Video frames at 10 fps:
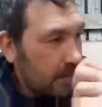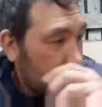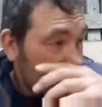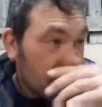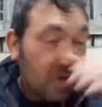
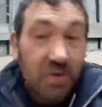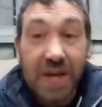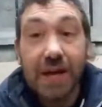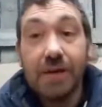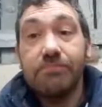So
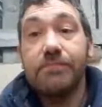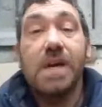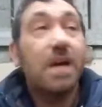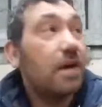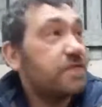yeah,
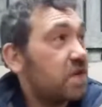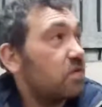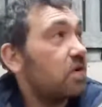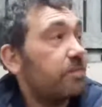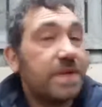I've still
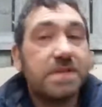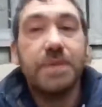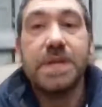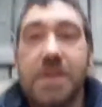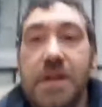got bits and
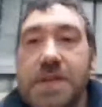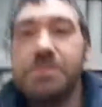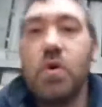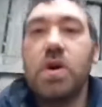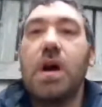pieces. Like there's
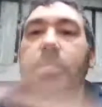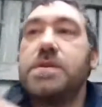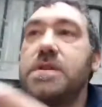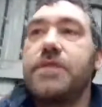more cupboards. I've